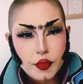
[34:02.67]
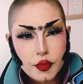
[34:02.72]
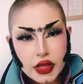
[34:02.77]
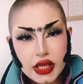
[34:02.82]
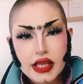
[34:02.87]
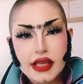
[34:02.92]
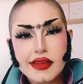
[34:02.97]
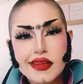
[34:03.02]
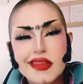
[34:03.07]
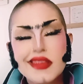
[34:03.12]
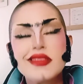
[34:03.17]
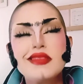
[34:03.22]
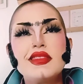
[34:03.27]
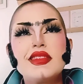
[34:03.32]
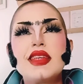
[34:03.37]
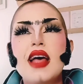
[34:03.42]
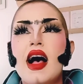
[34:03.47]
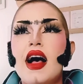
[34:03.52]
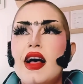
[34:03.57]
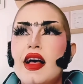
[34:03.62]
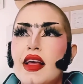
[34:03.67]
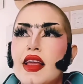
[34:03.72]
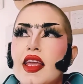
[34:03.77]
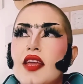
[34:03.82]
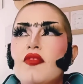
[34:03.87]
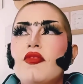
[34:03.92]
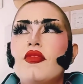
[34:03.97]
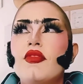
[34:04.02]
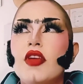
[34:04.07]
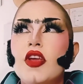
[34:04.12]
beings. I
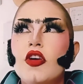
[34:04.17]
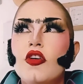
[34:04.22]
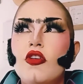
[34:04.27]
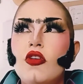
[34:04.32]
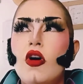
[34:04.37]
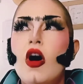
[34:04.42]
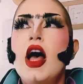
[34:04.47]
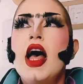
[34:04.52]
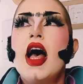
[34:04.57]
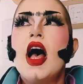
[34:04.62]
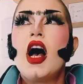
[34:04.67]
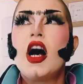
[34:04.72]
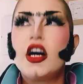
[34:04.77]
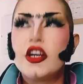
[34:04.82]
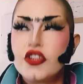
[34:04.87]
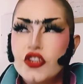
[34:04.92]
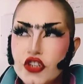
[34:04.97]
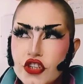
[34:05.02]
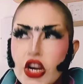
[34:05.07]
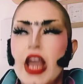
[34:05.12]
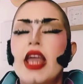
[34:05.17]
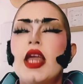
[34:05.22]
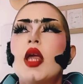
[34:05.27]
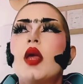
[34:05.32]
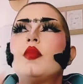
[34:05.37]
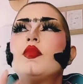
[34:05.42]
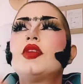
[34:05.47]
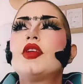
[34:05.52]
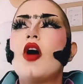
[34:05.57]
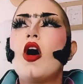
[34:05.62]
feel
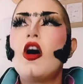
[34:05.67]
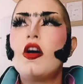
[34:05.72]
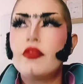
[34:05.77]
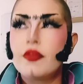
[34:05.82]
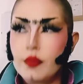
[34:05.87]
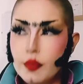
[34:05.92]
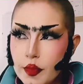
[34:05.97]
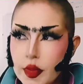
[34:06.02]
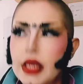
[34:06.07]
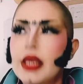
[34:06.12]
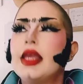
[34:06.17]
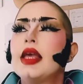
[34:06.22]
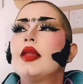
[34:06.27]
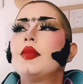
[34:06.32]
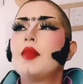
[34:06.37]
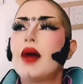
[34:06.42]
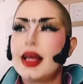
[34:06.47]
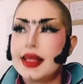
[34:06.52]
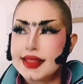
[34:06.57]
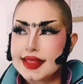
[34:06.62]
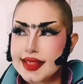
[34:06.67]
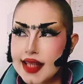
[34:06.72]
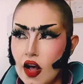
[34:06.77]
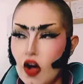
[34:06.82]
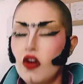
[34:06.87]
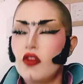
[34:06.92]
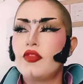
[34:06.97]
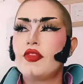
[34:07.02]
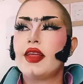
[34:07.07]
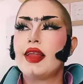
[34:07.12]
ashamed of me and
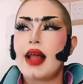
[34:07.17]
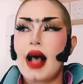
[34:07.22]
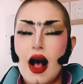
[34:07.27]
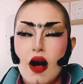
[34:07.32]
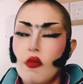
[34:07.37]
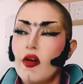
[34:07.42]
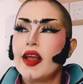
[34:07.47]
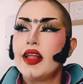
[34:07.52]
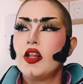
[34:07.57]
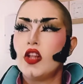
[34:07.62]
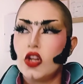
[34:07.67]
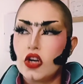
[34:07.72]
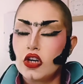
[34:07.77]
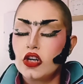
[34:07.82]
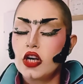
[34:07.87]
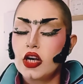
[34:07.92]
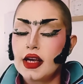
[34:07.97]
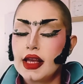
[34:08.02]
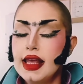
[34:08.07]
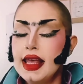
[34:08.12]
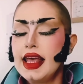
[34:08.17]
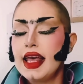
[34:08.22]
myself and how I look